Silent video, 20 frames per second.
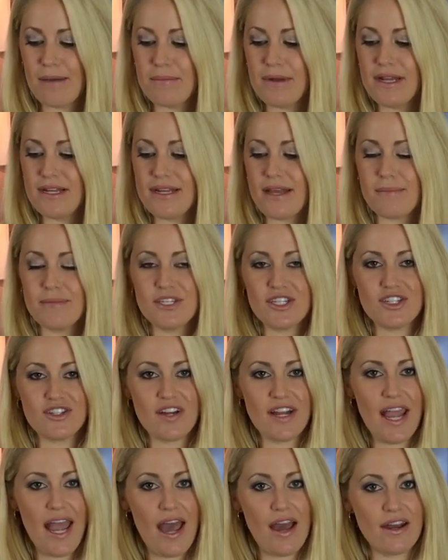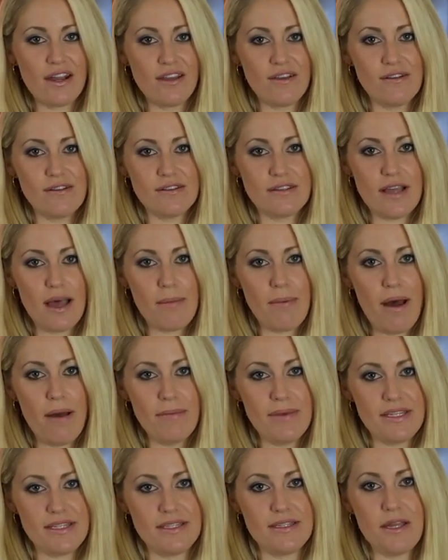I'm going to demonstrate how to use a
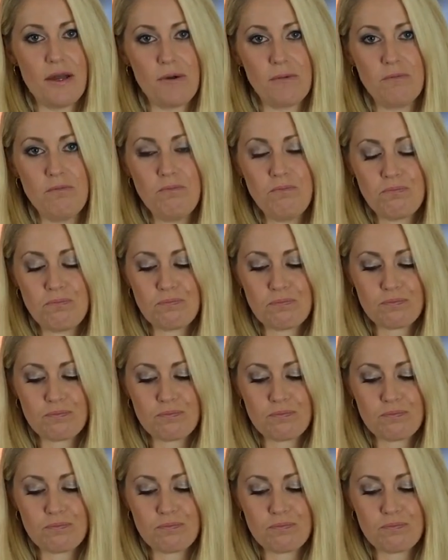pumice stone.